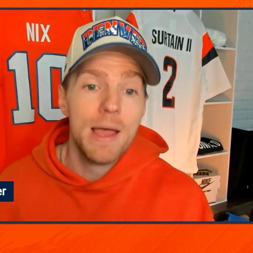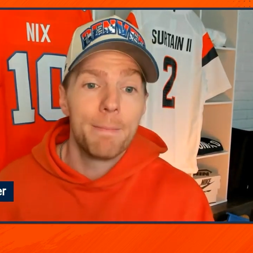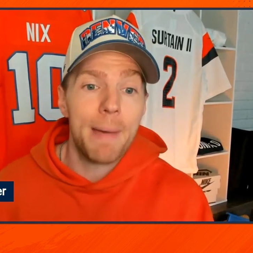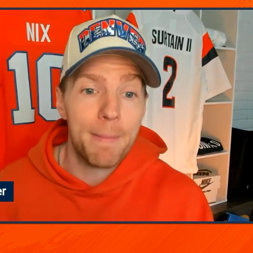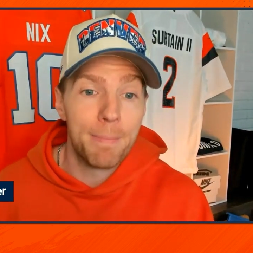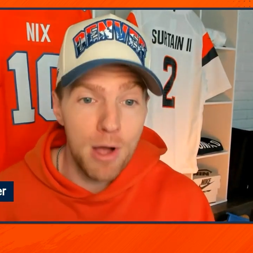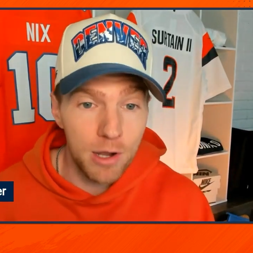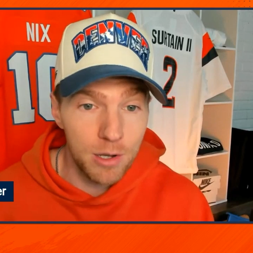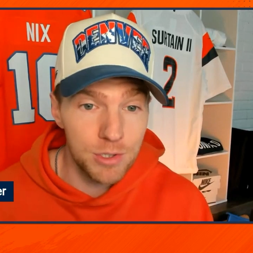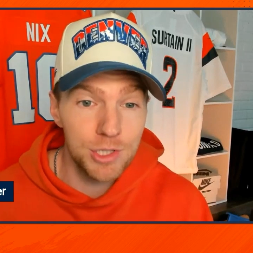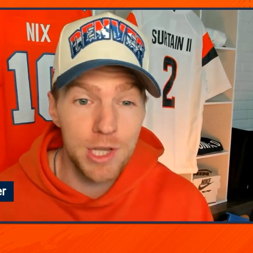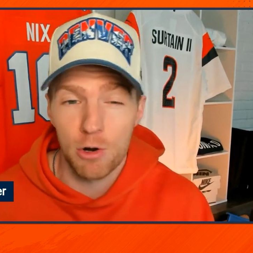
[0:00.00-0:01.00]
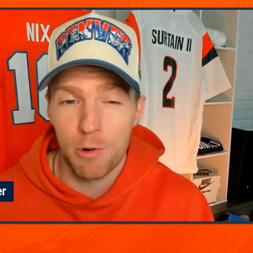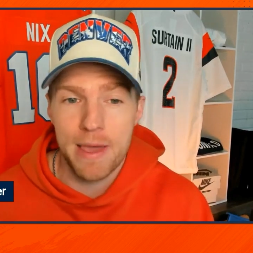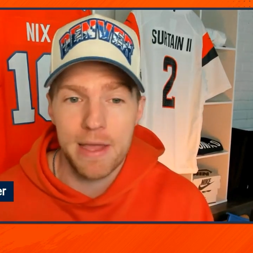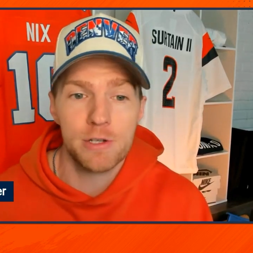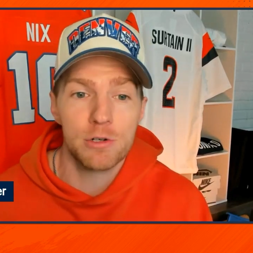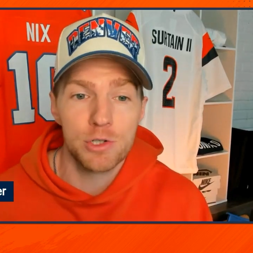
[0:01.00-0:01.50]
by Broncos general
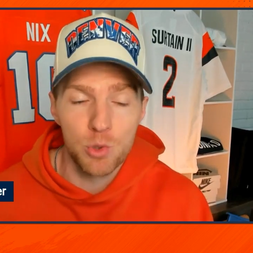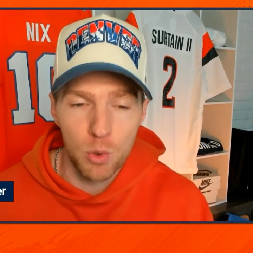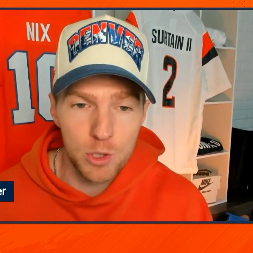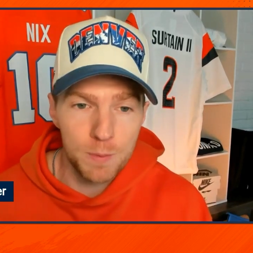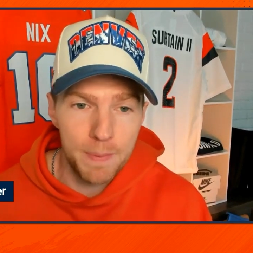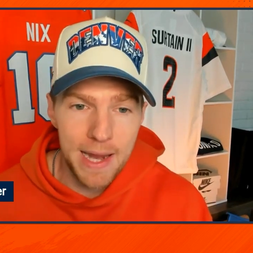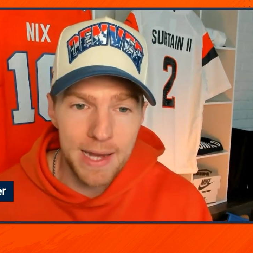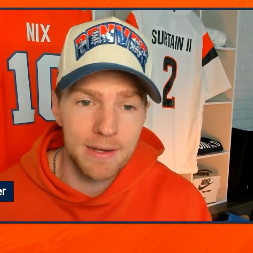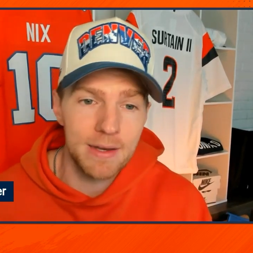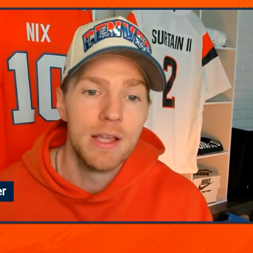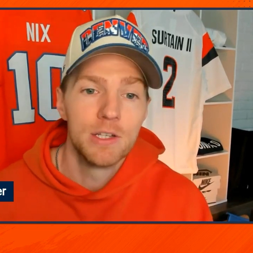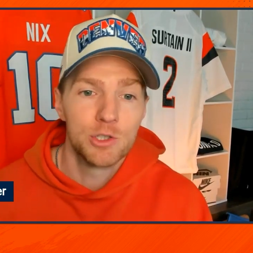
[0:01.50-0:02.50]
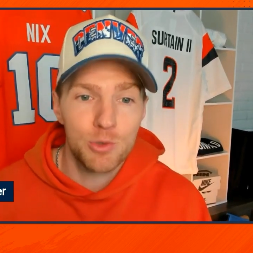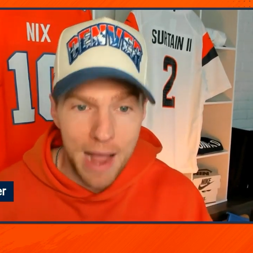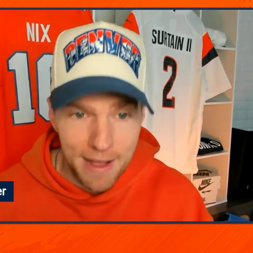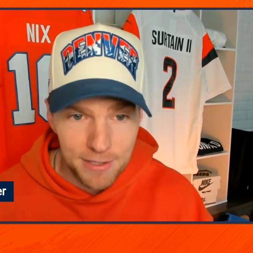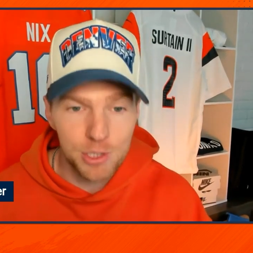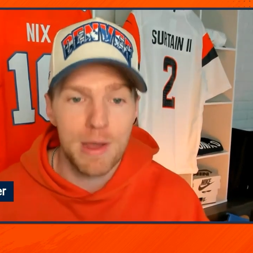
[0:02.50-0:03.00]
manager George Paton,
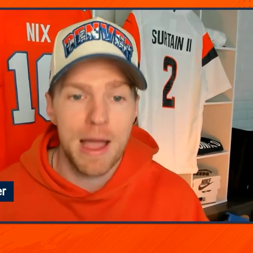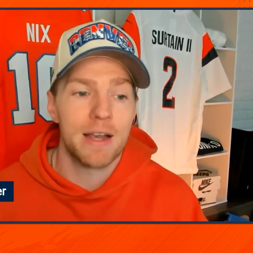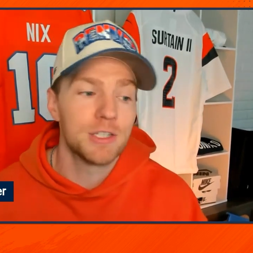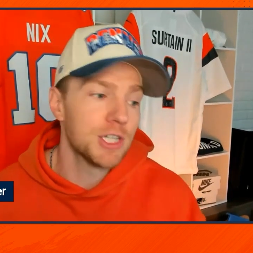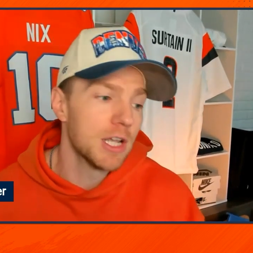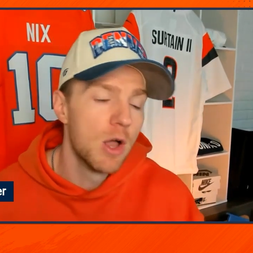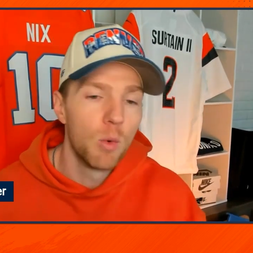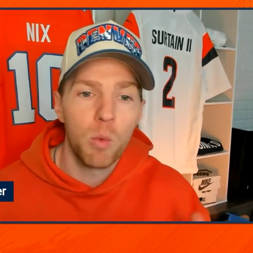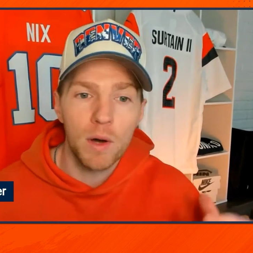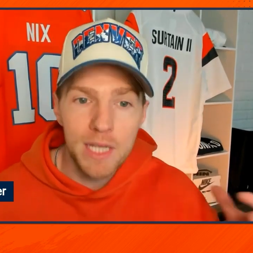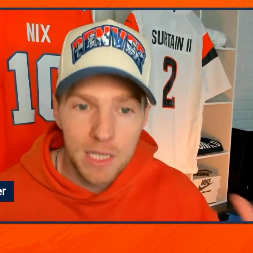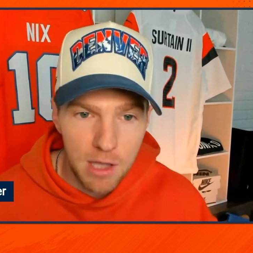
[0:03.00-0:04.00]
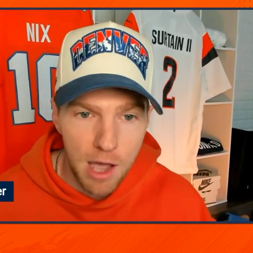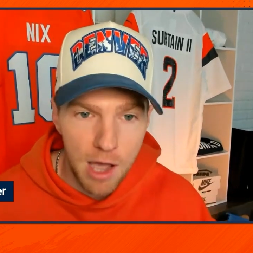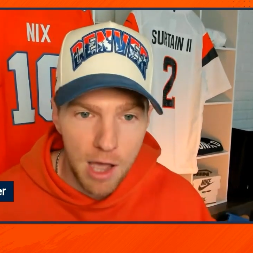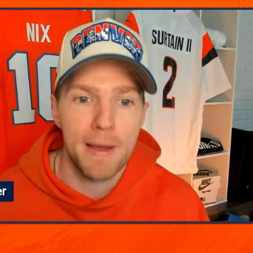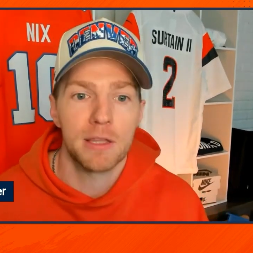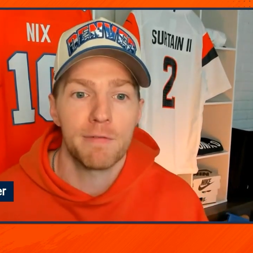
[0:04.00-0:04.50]
draft strategy, what he thought
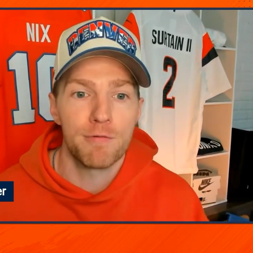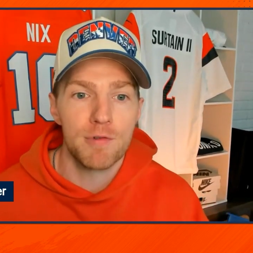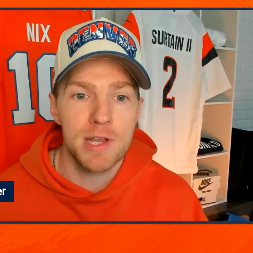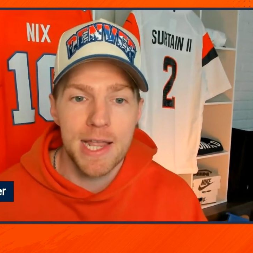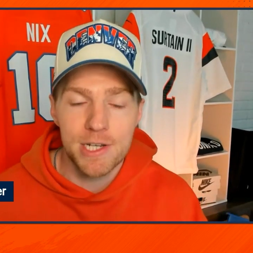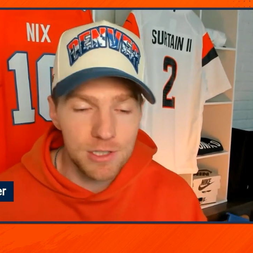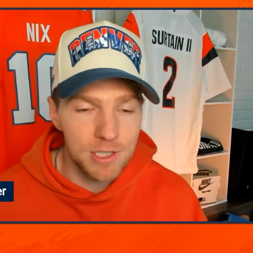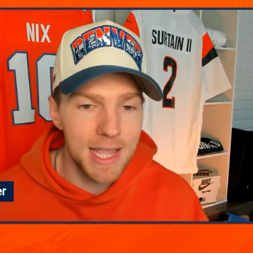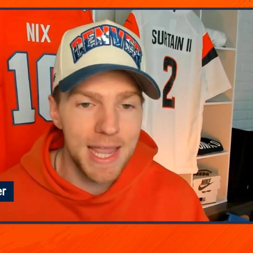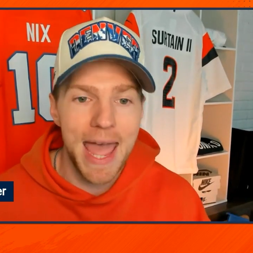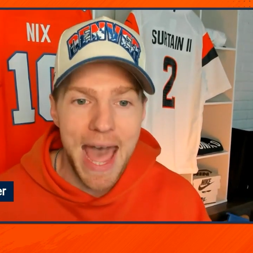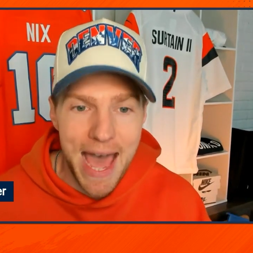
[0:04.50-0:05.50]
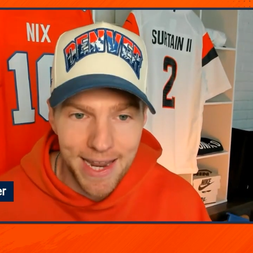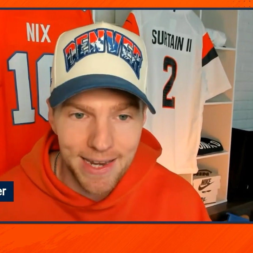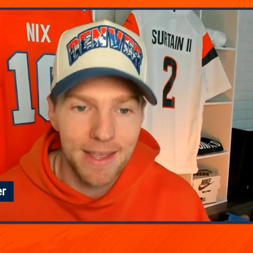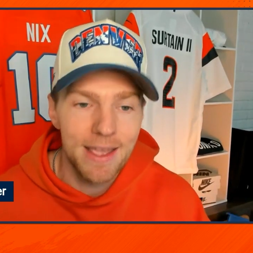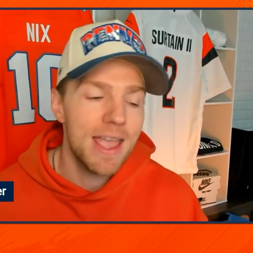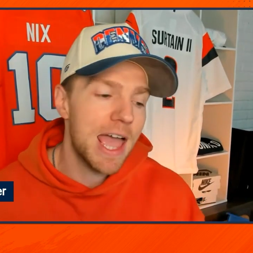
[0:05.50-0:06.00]
about the free agents they
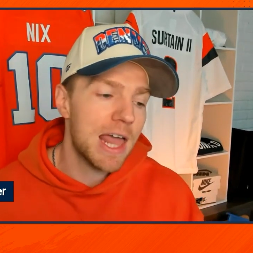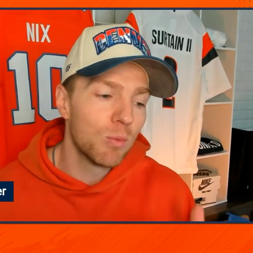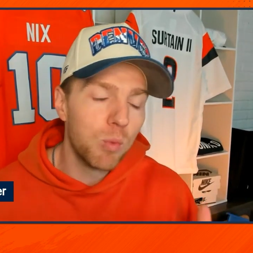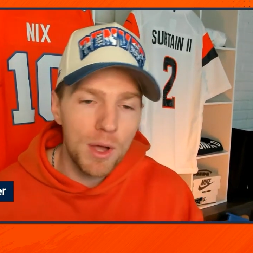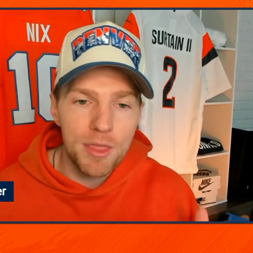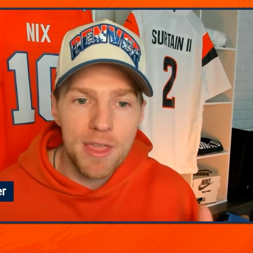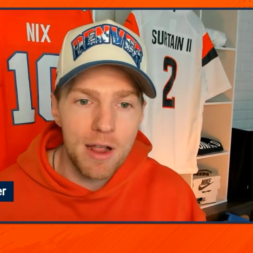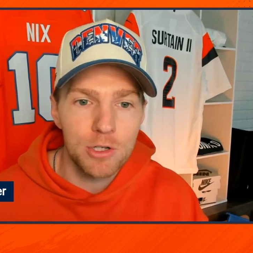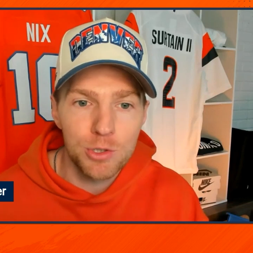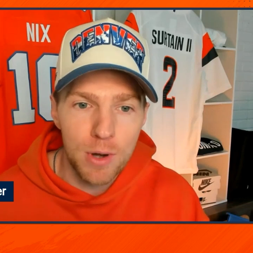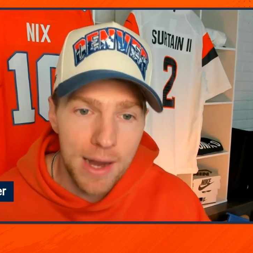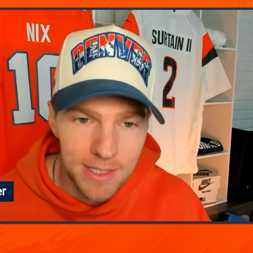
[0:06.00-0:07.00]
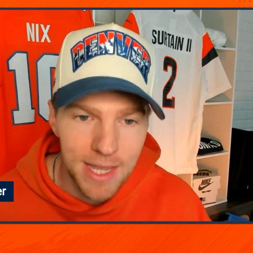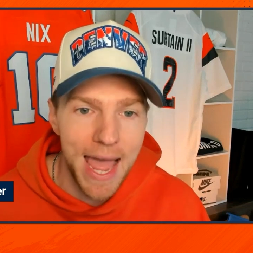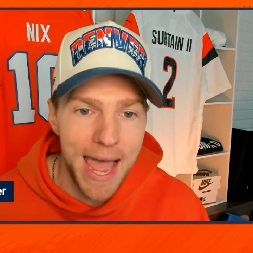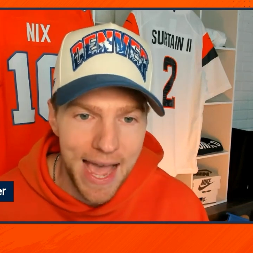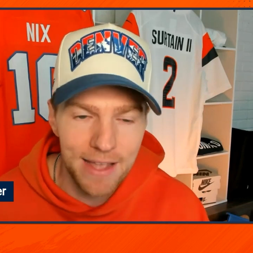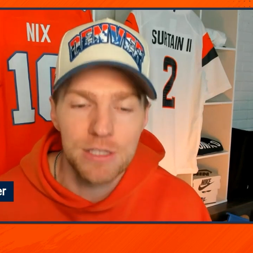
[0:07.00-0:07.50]
added, and what they are trying to
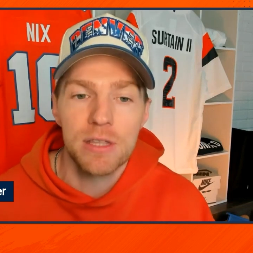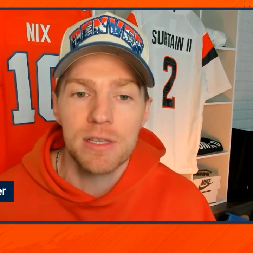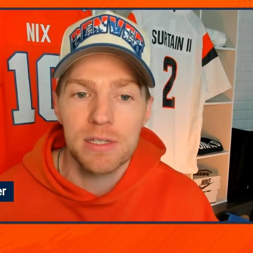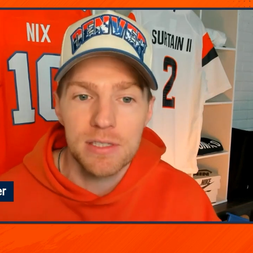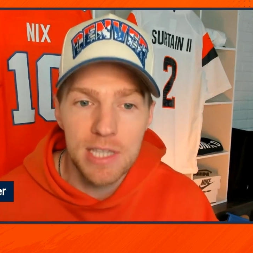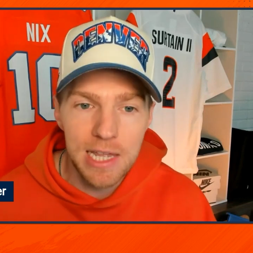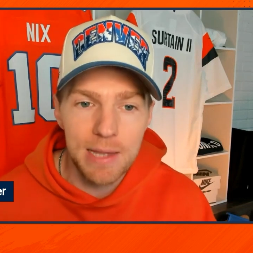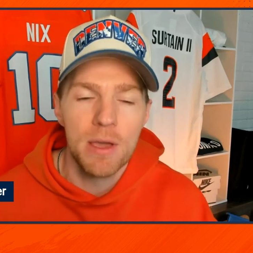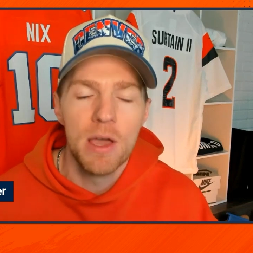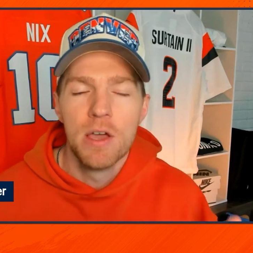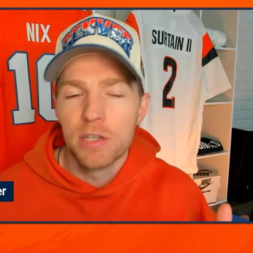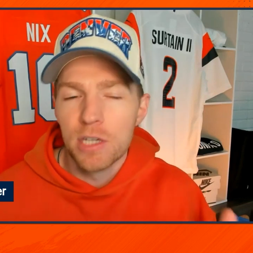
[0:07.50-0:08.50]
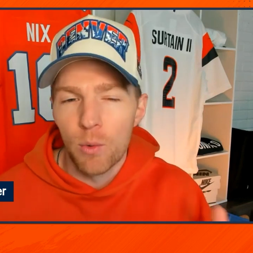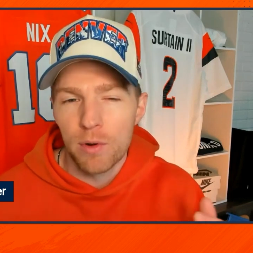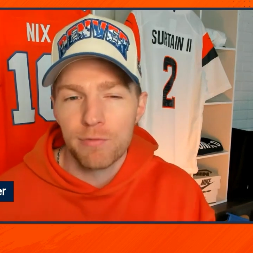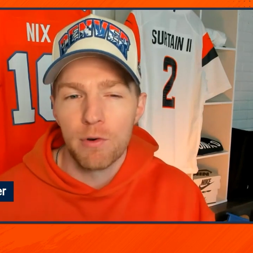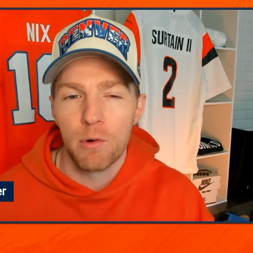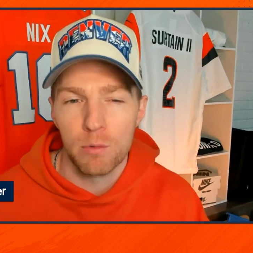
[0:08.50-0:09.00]
add to this team going
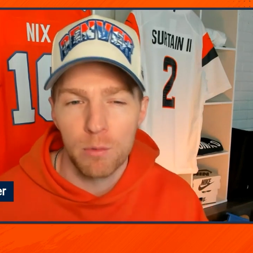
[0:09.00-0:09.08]
forward.